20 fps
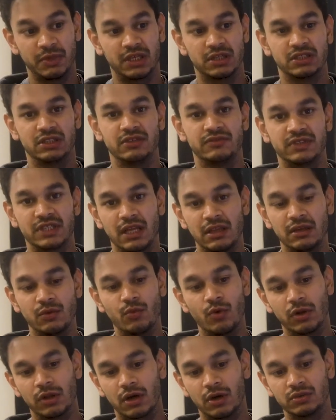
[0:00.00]
Because you've set the
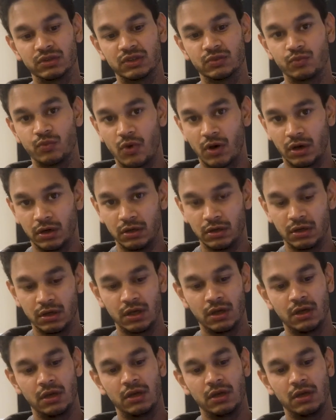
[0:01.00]
wall count to one,